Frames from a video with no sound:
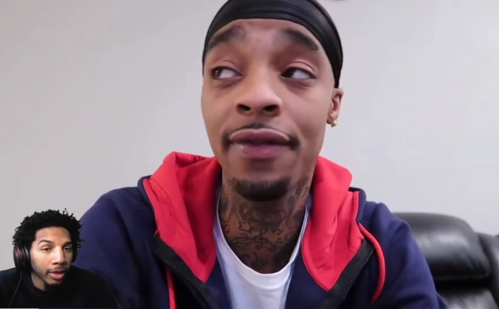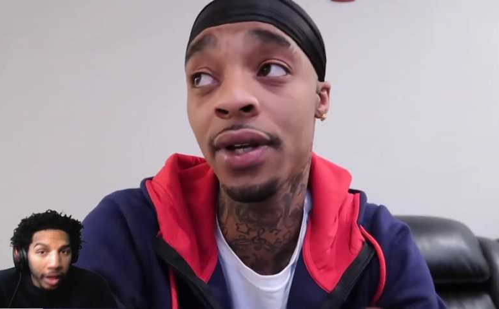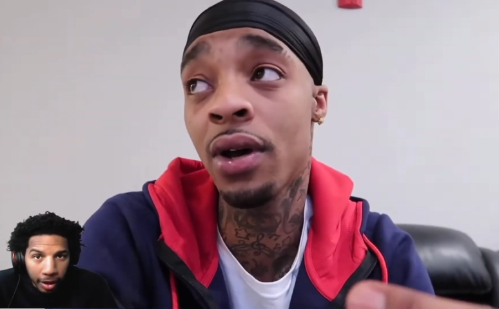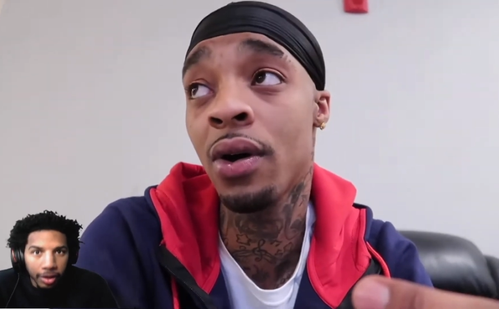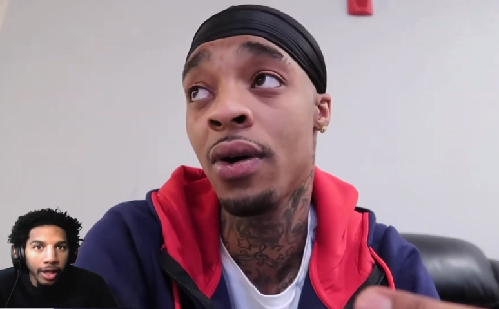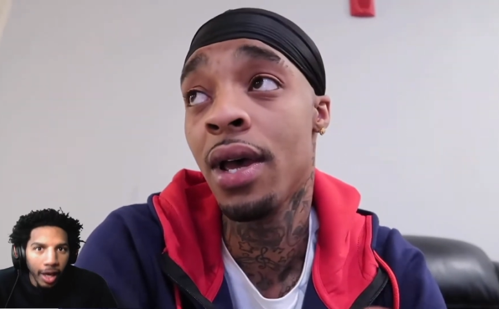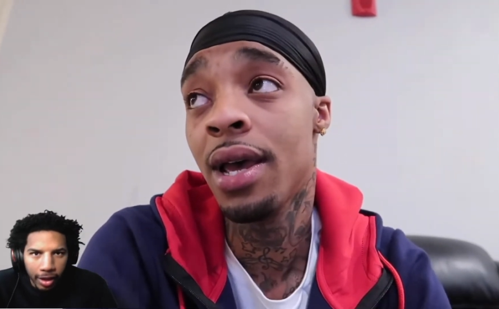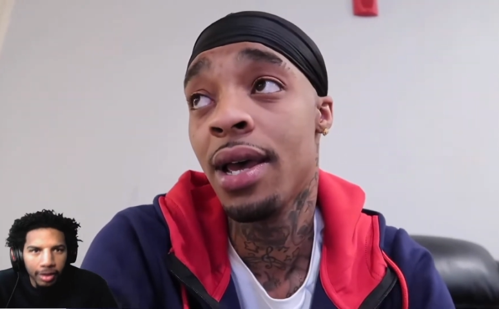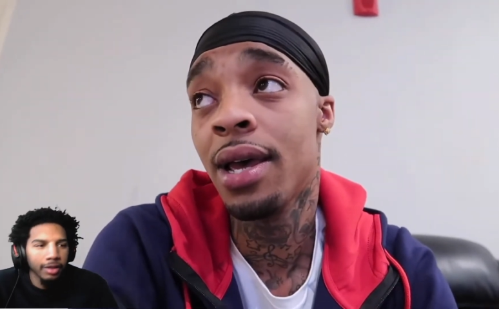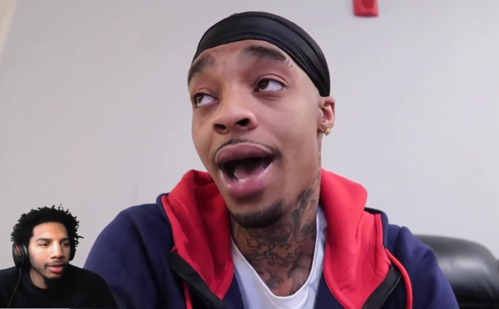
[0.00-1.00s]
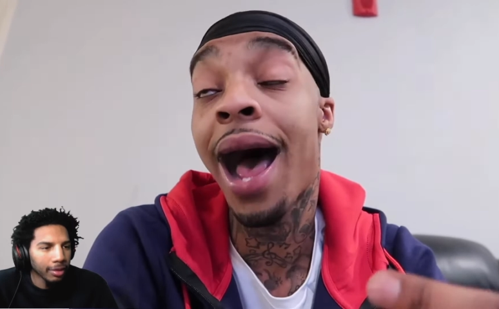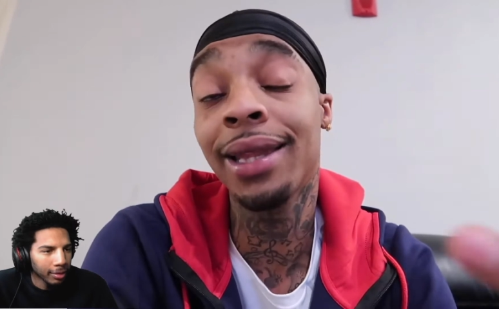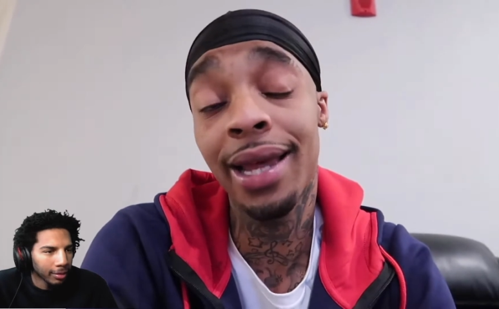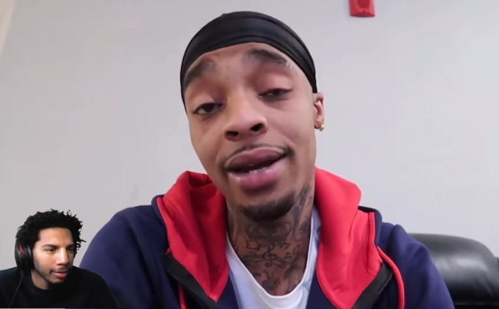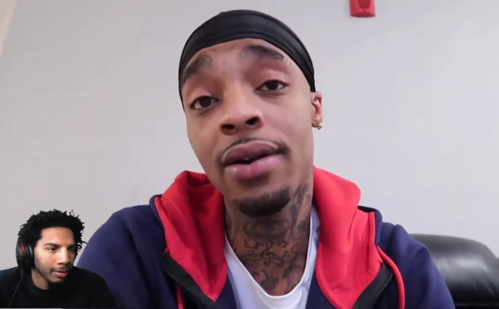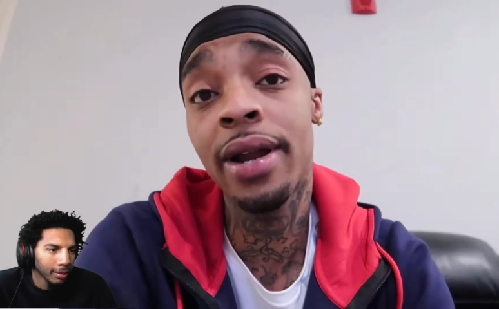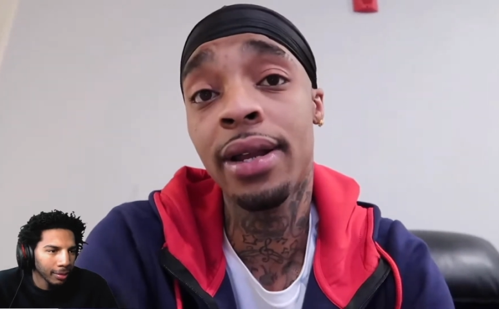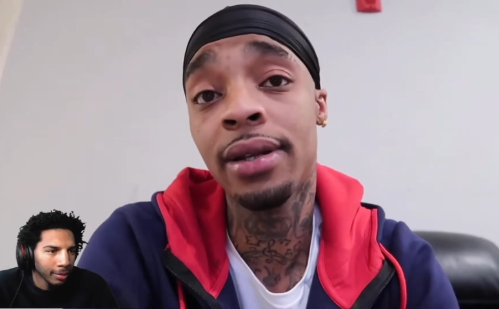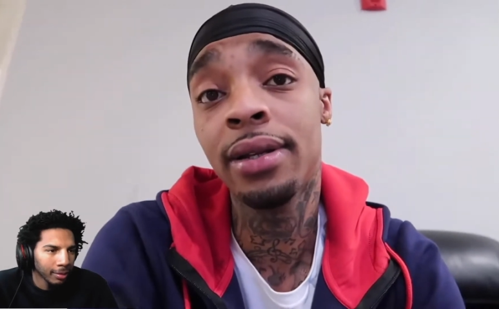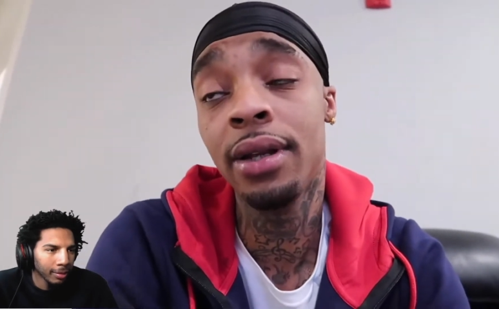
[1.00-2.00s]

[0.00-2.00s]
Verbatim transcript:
Speaker 1: Legally, yes. I let her in.